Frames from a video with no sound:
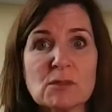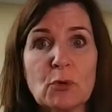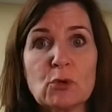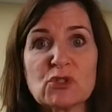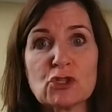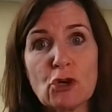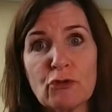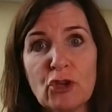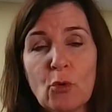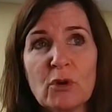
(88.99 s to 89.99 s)
as opposed to
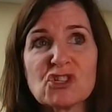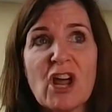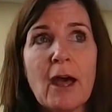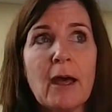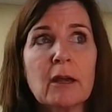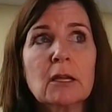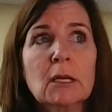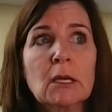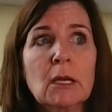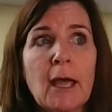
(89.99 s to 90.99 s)
Tokyo, which had
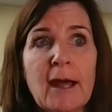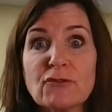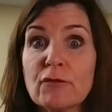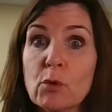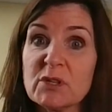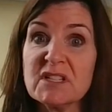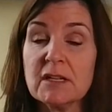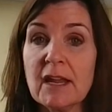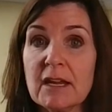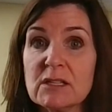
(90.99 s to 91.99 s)
after
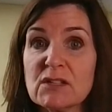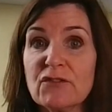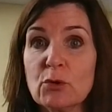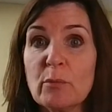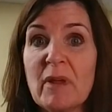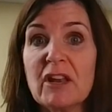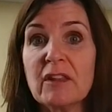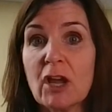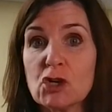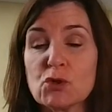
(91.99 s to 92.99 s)
14 days, if you had been
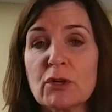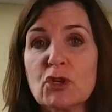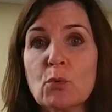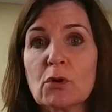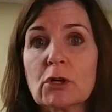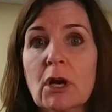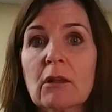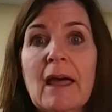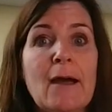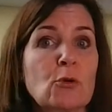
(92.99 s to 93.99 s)
in the country, you were
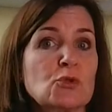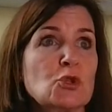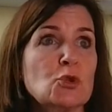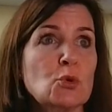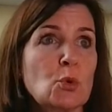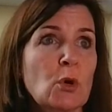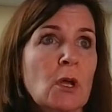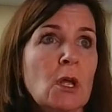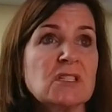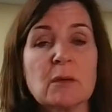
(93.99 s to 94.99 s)
allowed
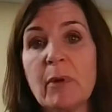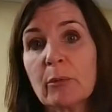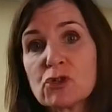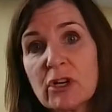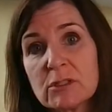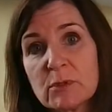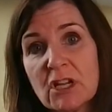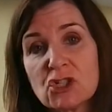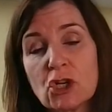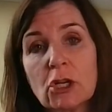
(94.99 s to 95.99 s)
to take public
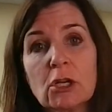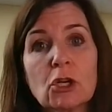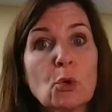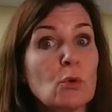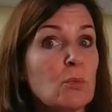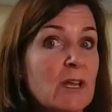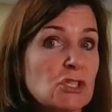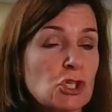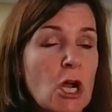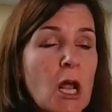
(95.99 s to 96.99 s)
transportation, go to
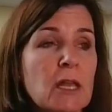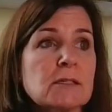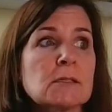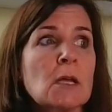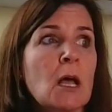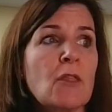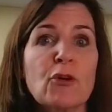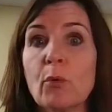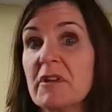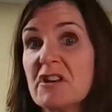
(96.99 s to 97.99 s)
restaurants.
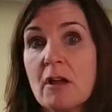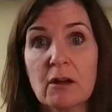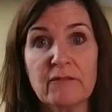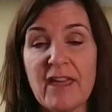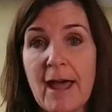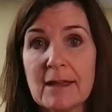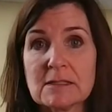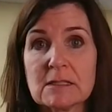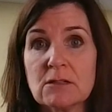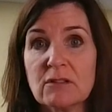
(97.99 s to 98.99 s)
There will be none of
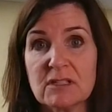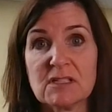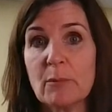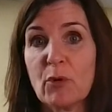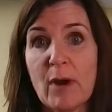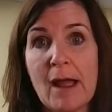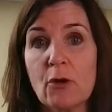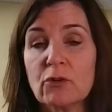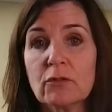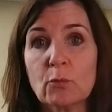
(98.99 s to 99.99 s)
that this time
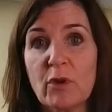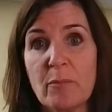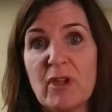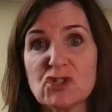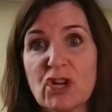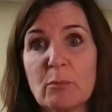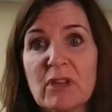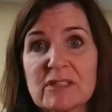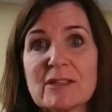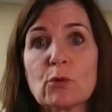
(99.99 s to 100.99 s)
around with
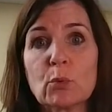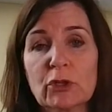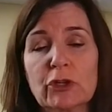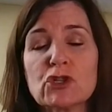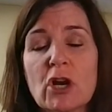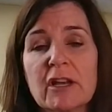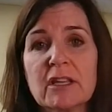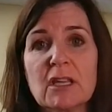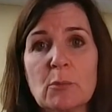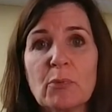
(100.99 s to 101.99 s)
Beijing because they're really trying
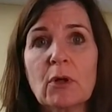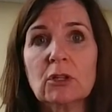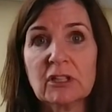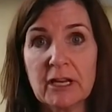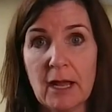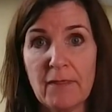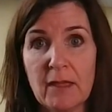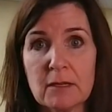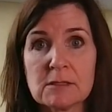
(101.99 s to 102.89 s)
to keep a lid on